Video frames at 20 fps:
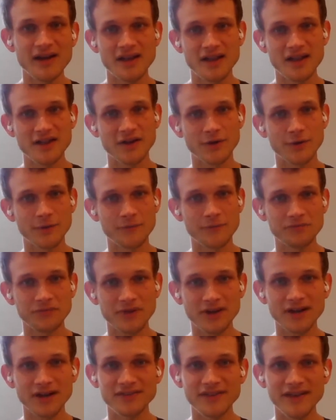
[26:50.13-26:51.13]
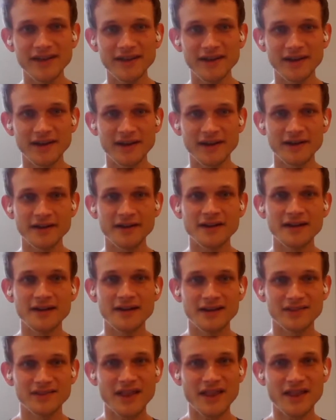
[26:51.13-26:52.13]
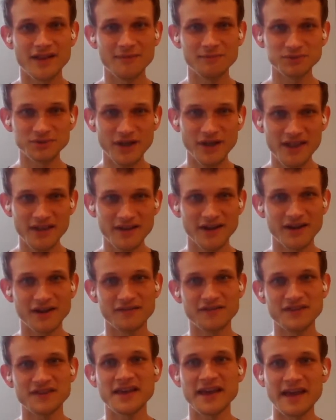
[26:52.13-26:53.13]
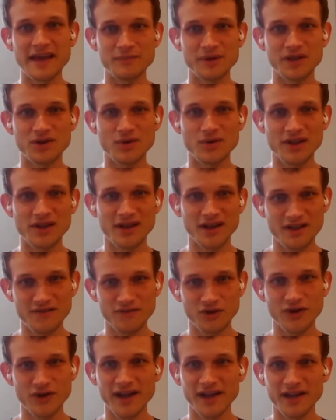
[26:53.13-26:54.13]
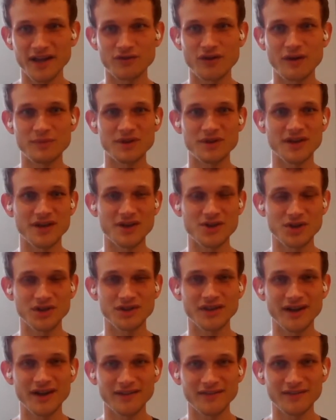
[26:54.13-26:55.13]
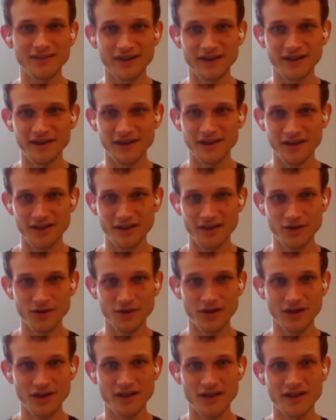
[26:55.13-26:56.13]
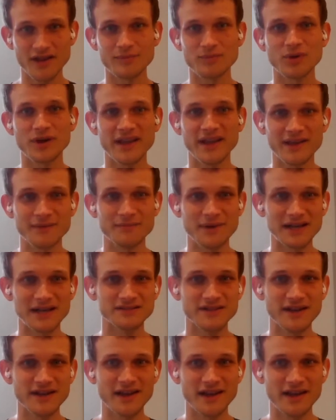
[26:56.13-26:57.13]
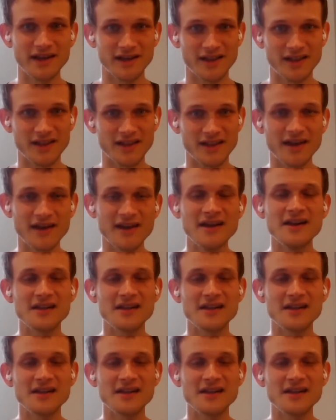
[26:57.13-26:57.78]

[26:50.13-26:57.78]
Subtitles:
So I think the simplest kind of tame use case for negative reputation that I think is pretty compelling is